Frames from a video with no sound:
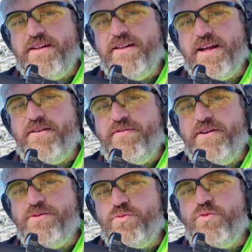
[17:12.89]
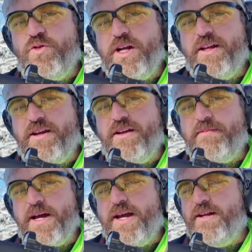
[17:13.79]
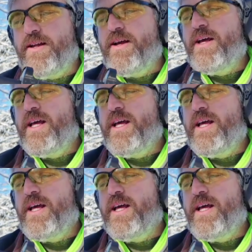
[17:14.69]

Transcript: Like feels really good in my hand.